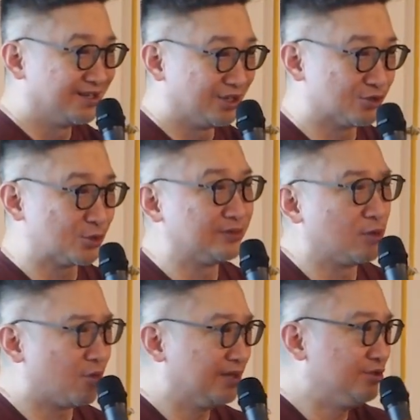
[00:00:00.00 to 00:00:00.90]
You know, so they
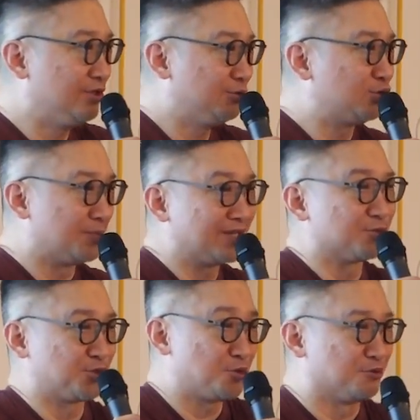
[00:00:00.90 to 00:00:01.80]
want you to make a
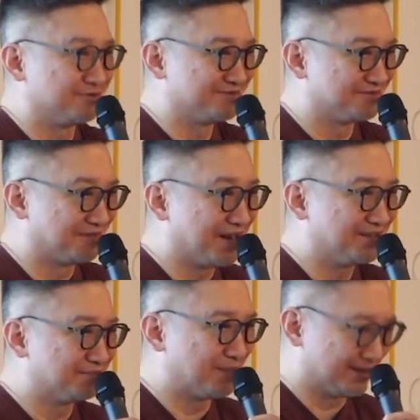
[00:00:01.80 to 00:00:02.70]
show, right?
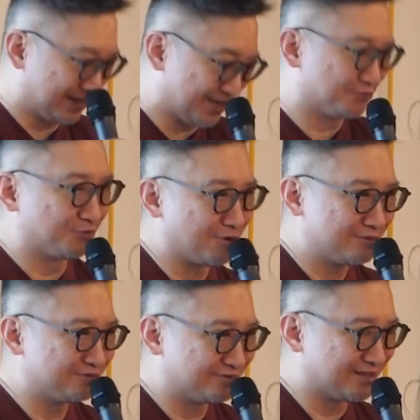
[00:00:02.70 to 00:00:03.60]
But they have to
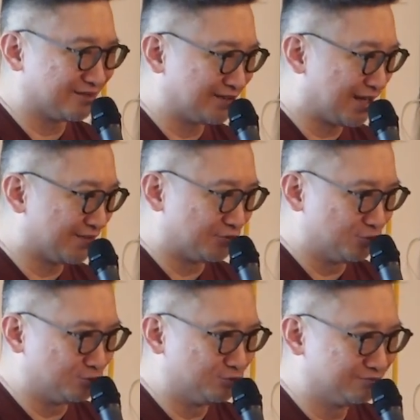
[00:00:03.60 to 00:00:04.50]
run, they, they have a
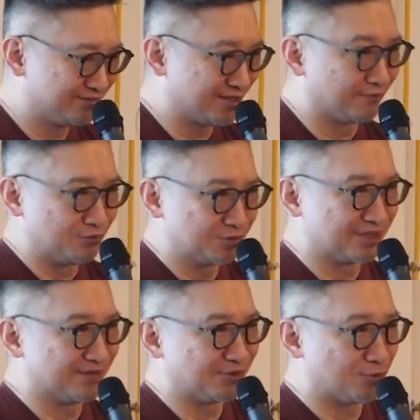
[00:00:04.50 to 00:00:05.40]
rule, set of rules they
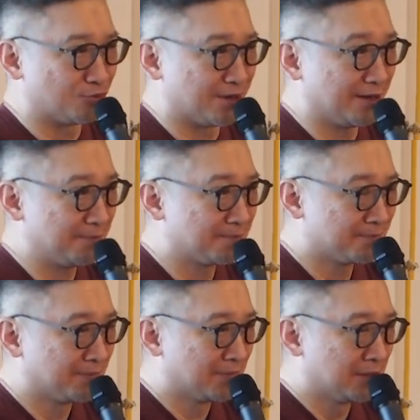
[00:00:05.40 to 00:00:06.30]
have to go by.
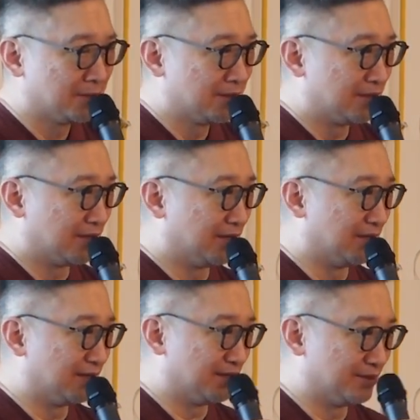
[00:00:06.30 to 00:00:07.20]

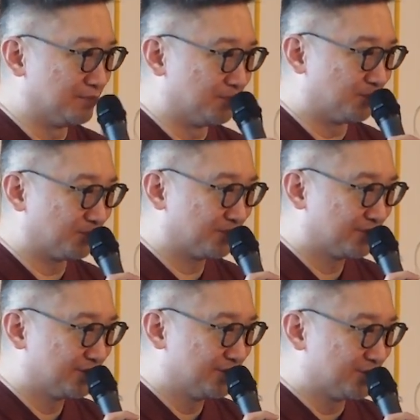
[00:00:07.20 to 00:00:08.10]
Um,
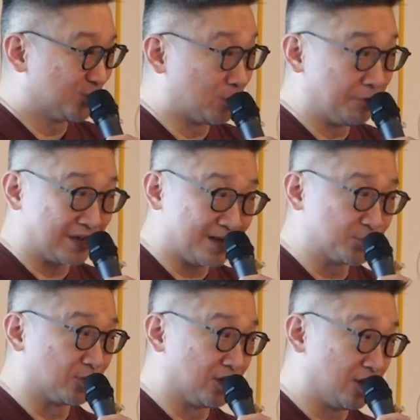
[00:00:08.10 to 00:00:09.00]
so when it comes
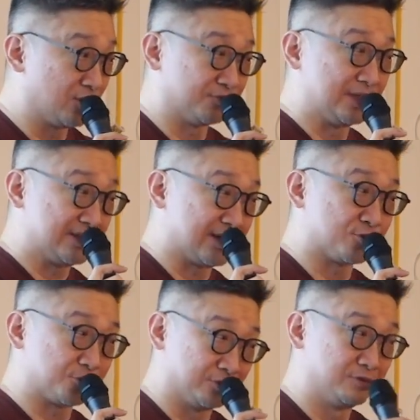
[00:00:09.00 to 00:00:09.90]
to a lot of these
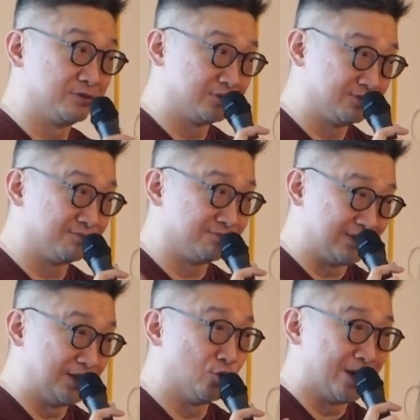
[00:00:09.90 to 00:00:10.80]
sexual
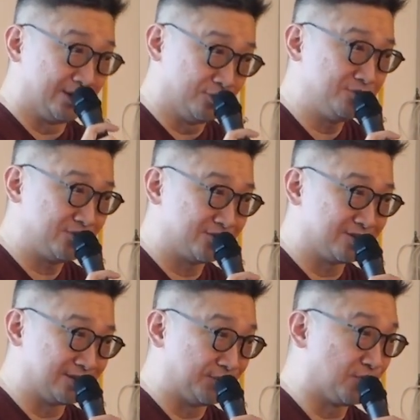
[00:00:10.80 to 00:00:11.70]
innuendos,
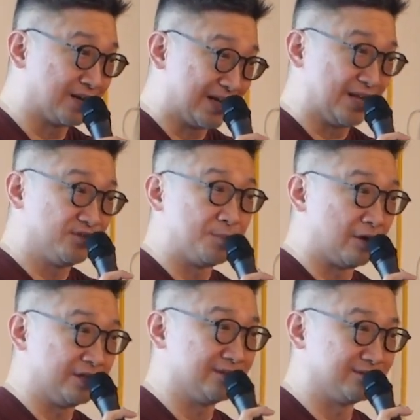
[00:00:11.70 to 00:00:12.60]
if you're clever
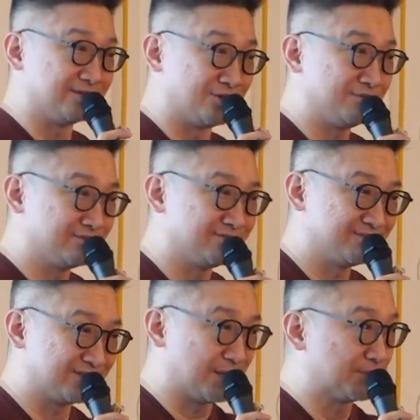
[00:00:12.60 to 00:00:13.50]
about it, you know,
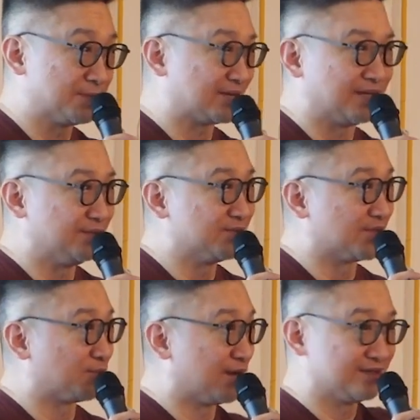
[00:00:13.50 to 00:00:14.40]
sometimes I'm even
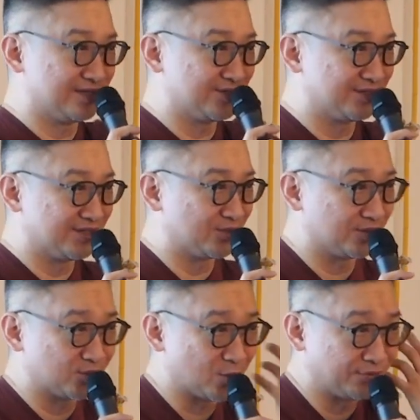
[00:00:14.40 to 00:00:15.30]
surprised this this,
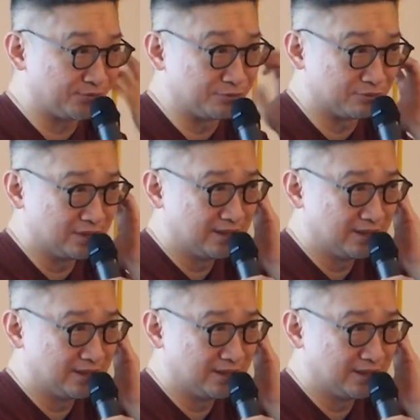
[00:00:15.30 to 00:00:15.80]
this went through.